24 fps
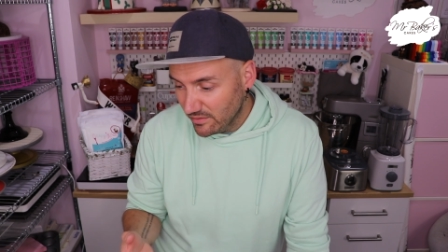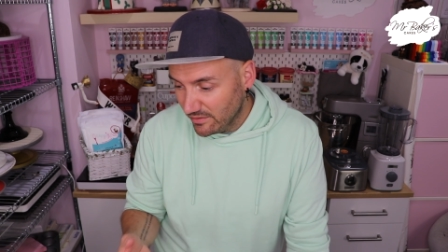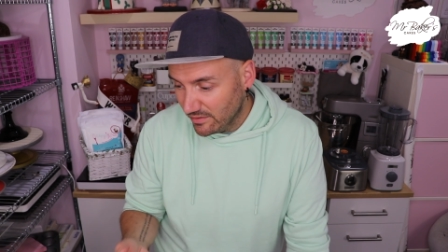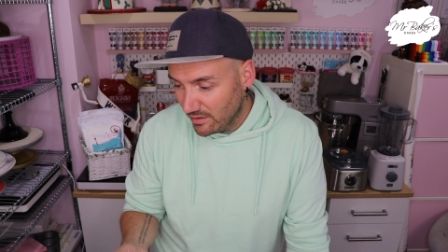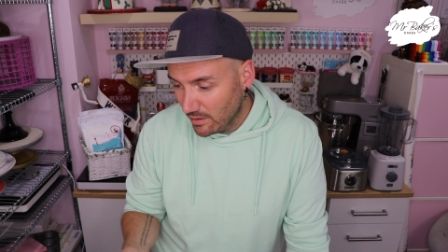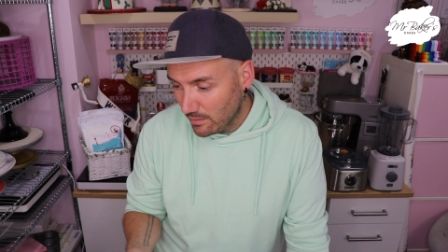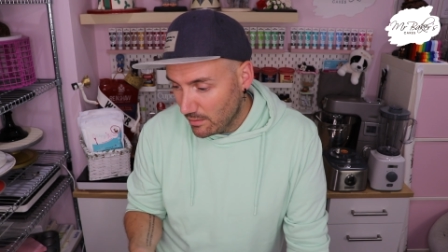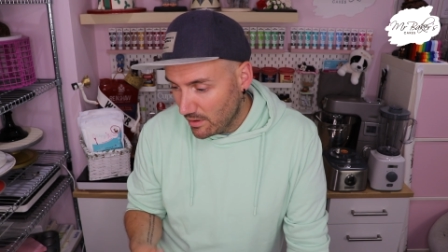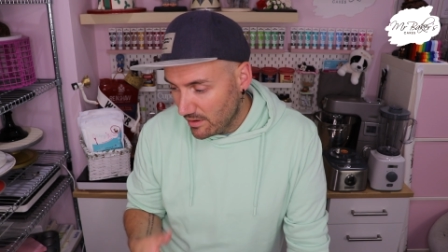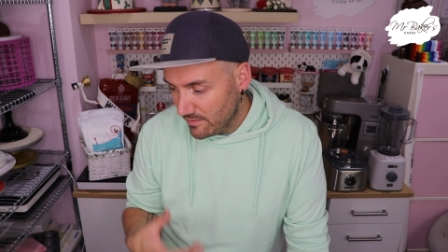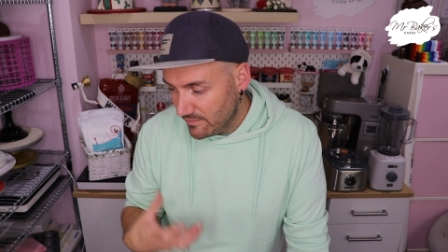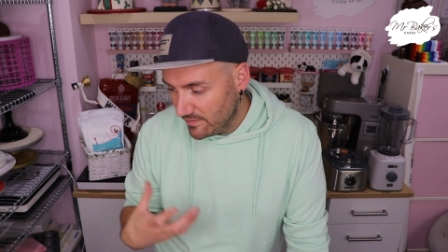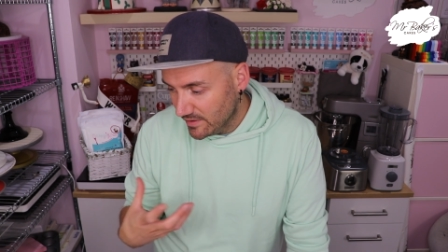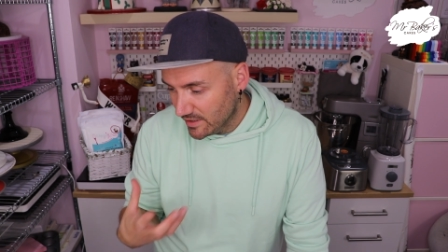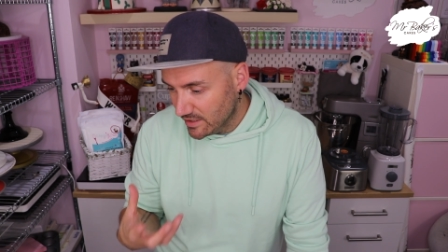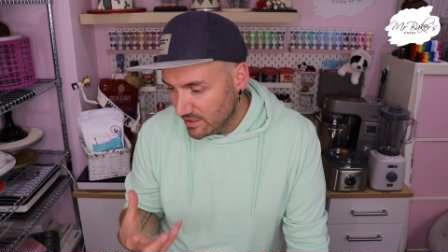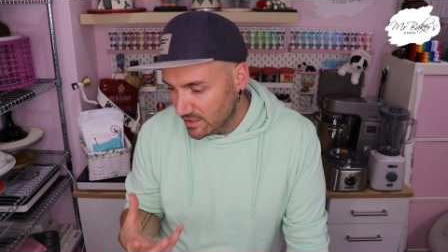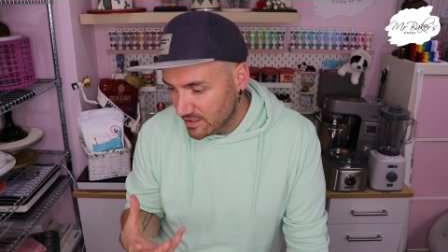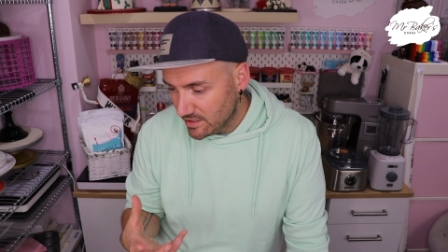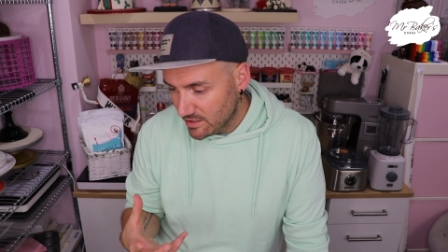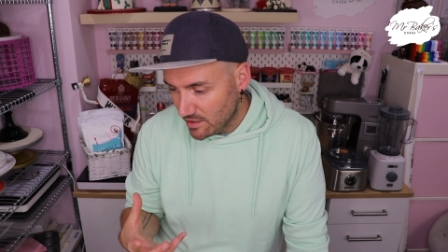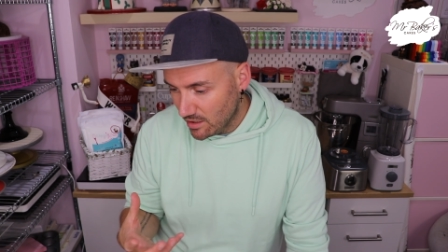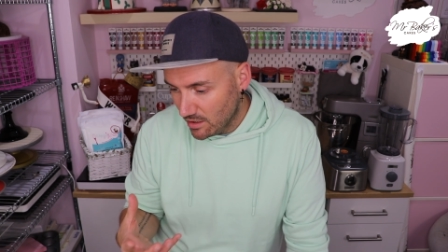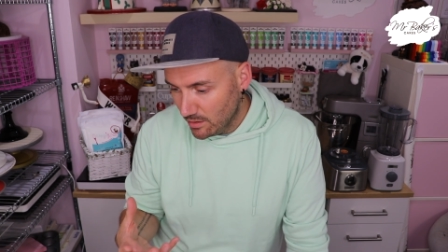so I
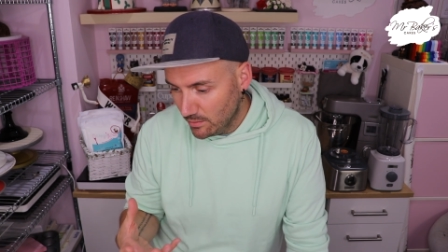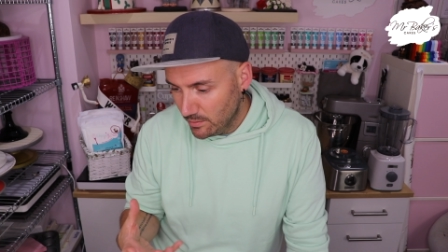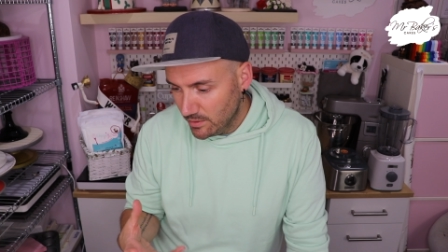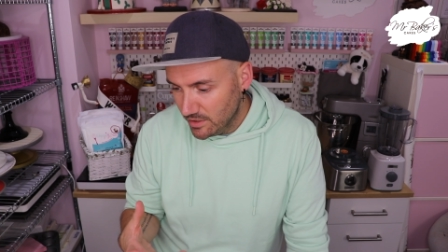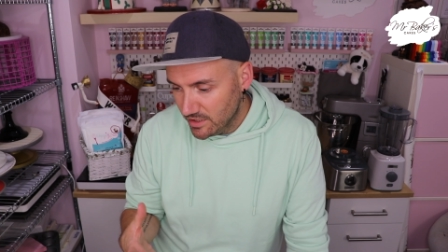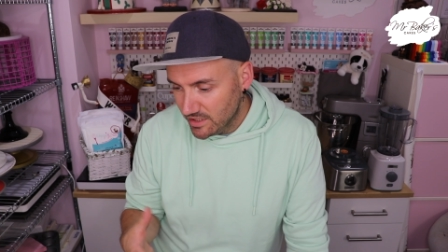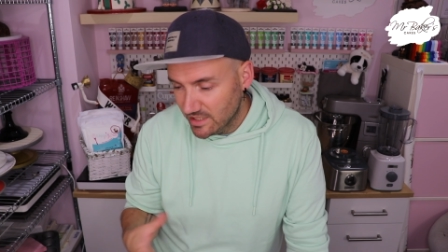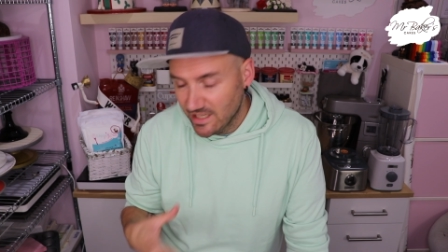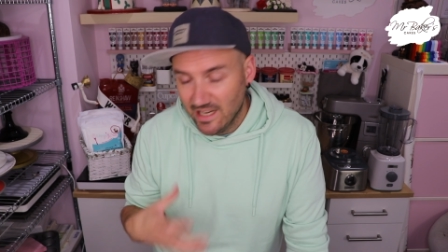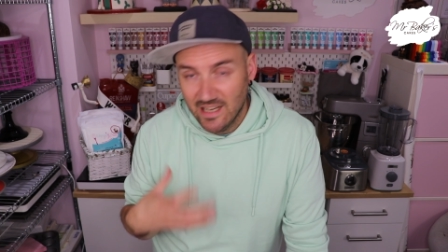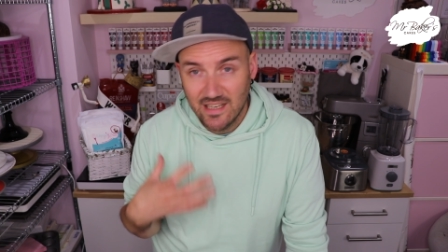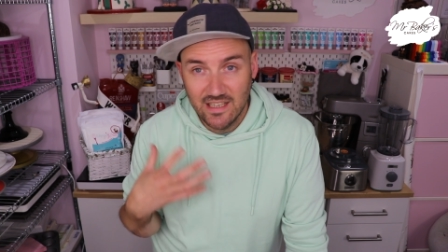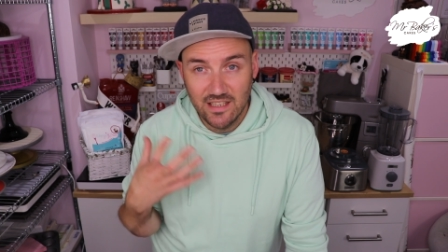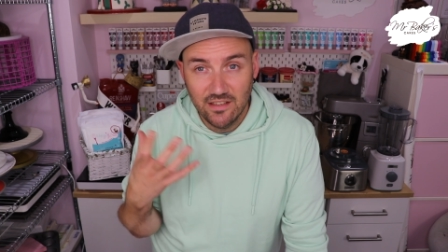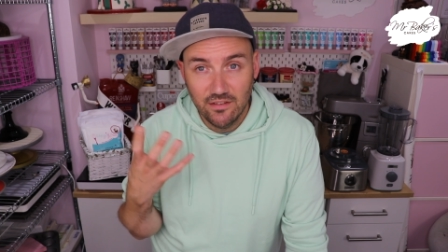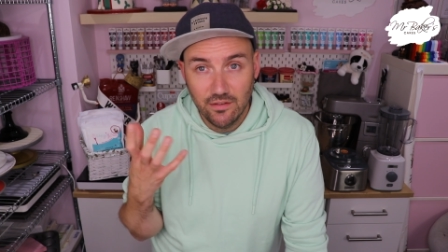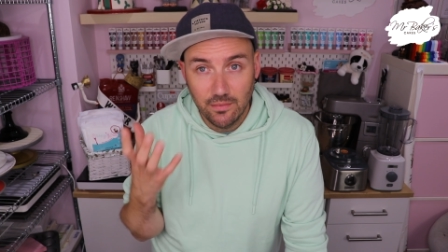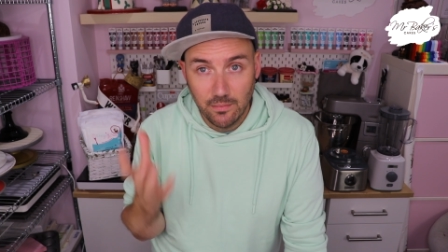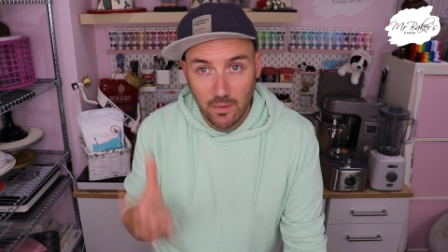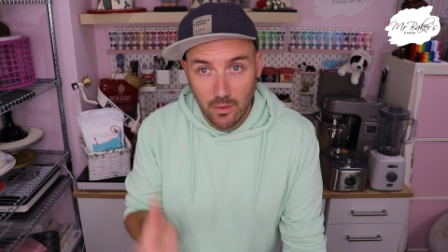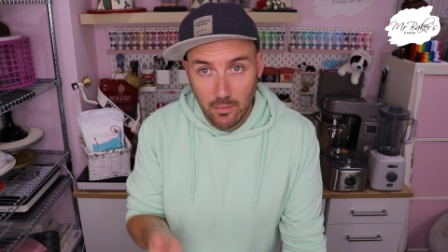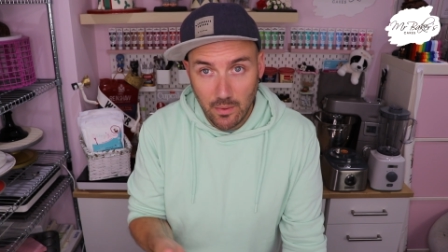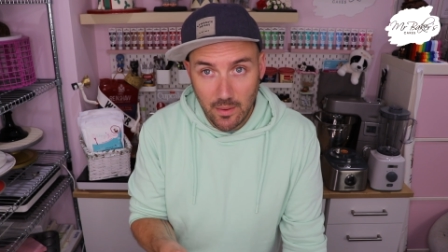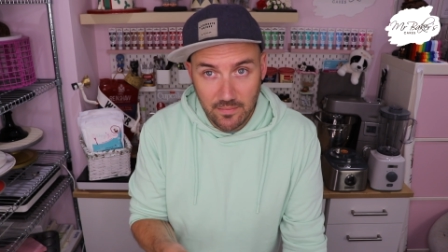figured I would add it
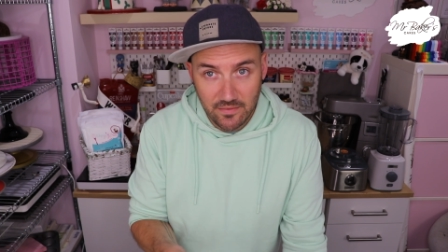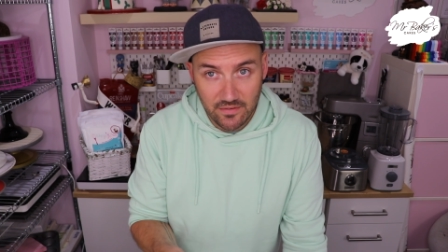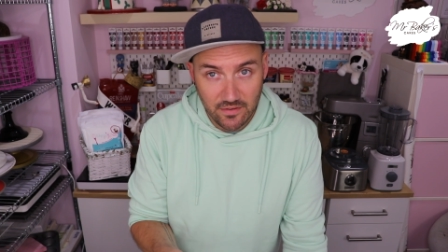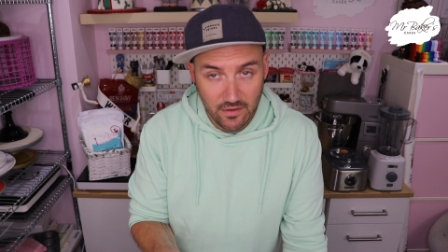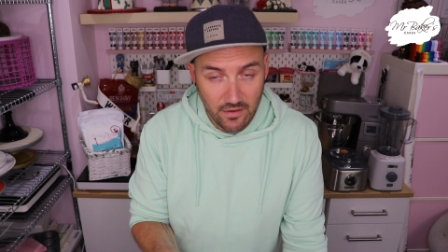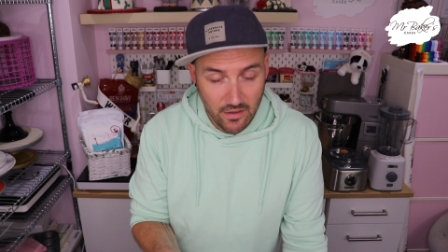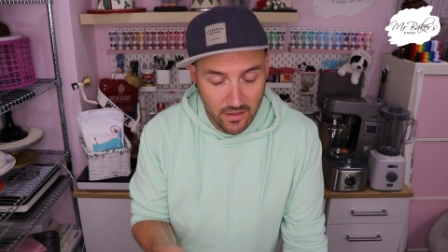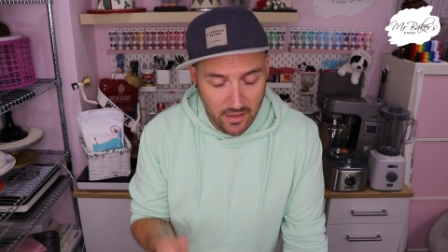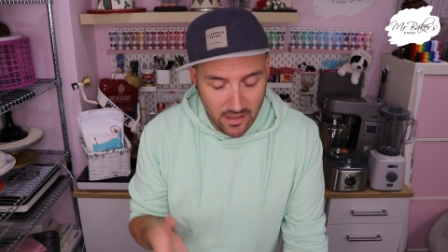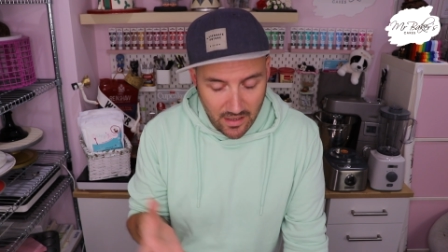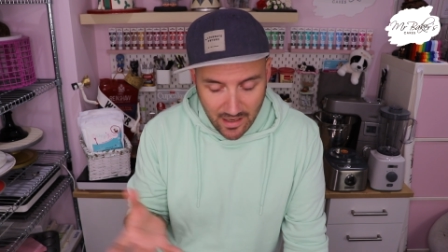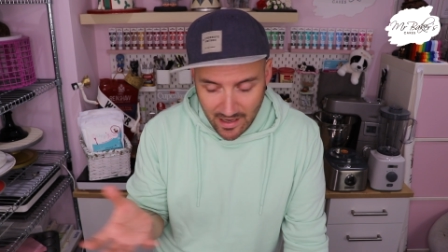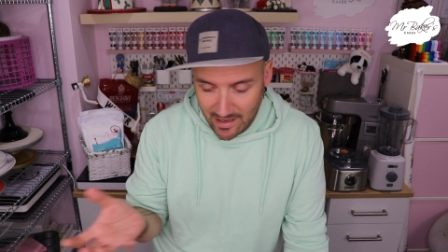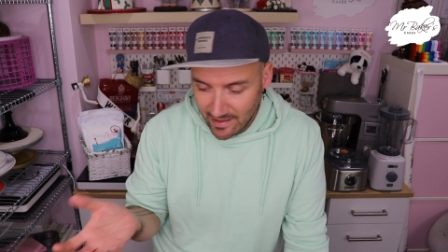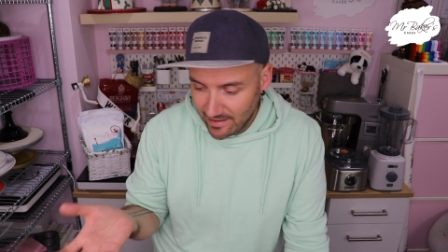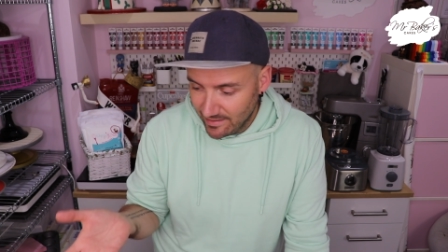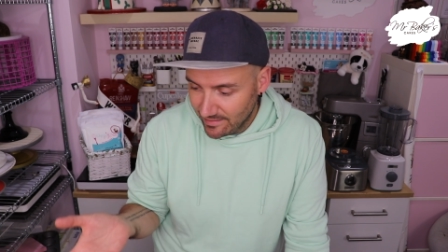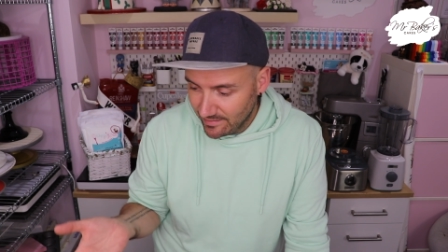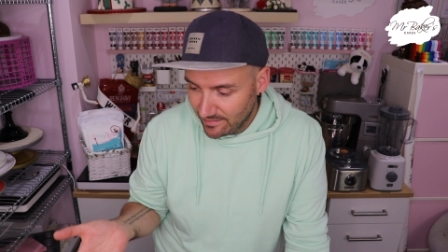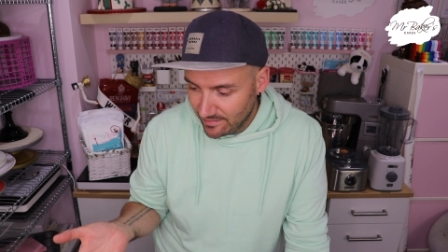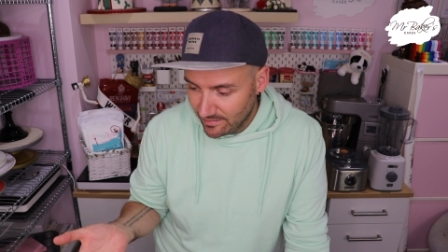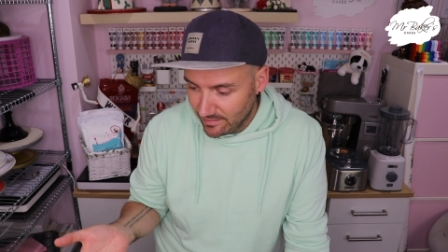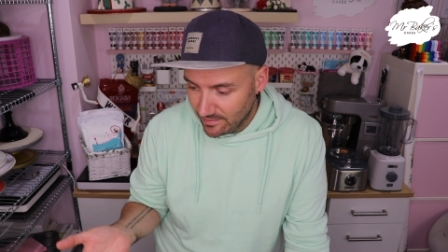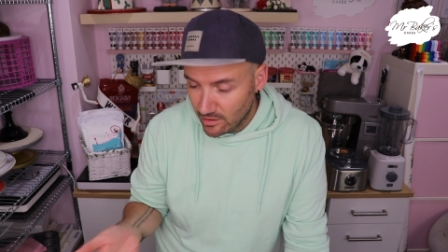to my website
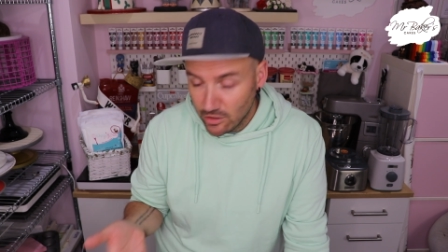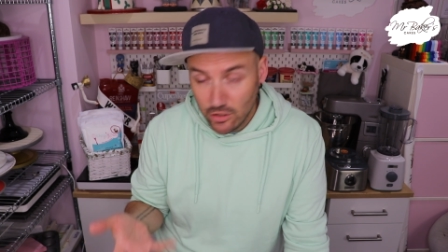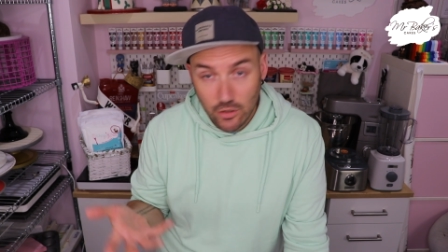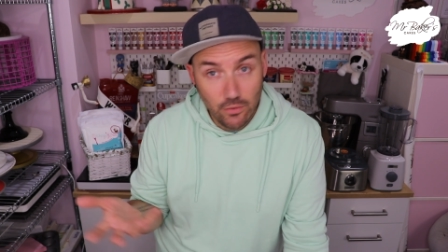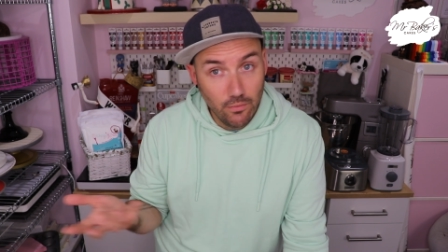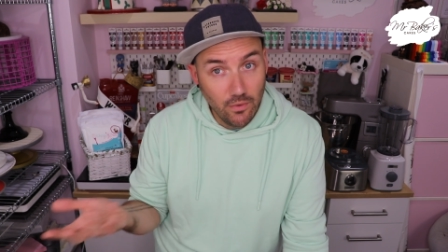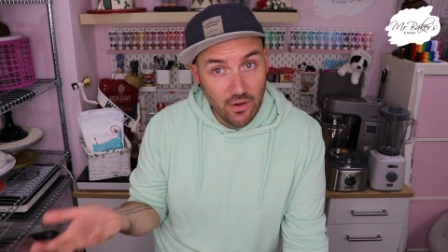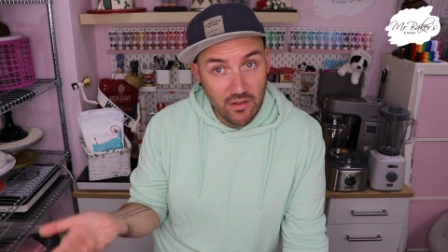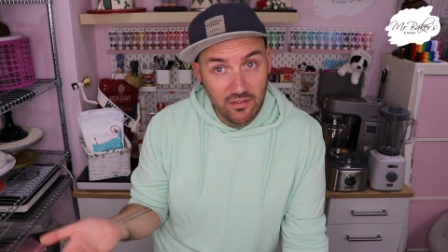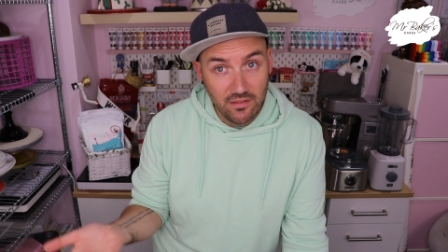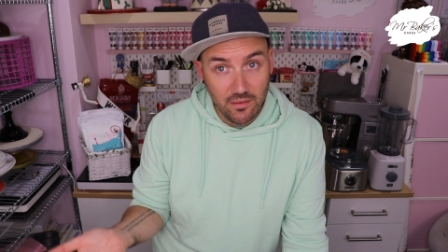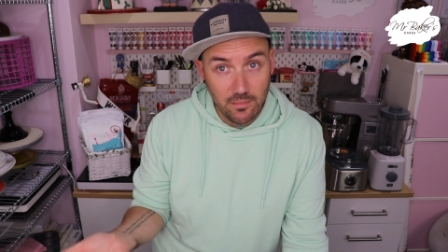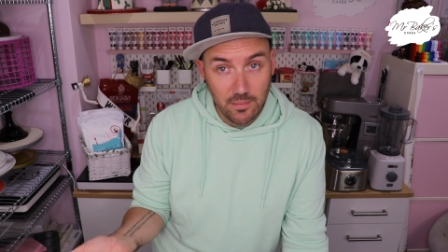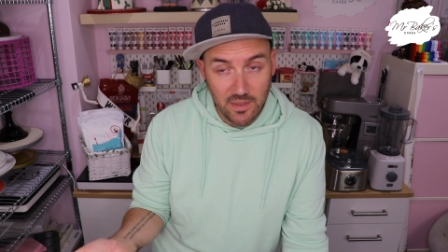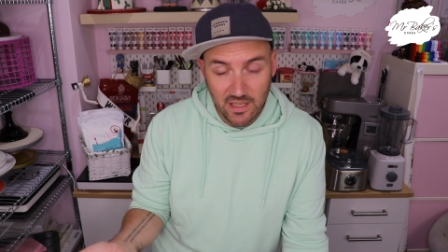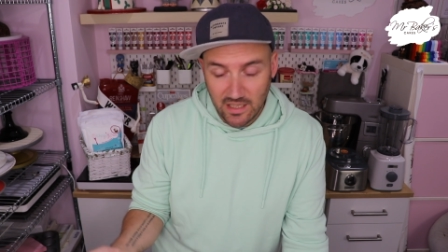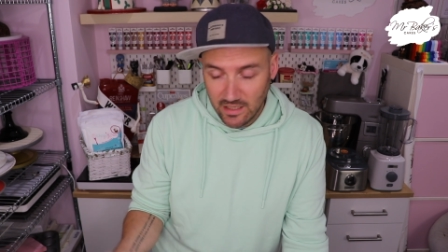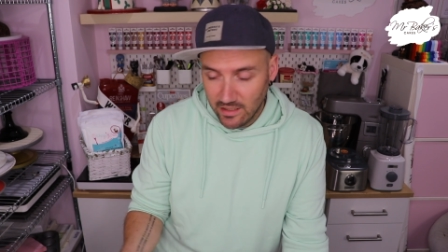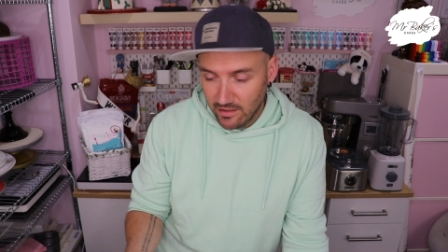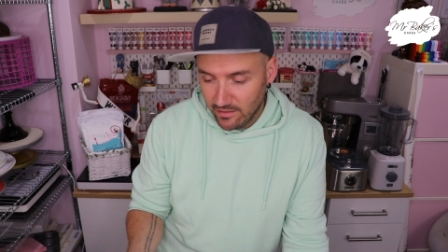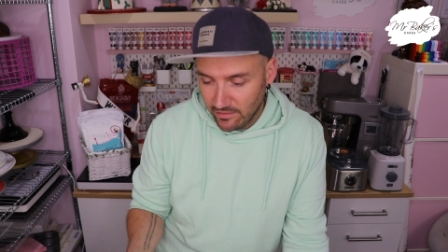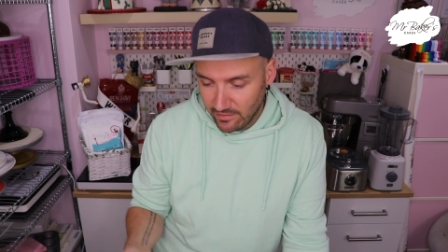as a new recipe.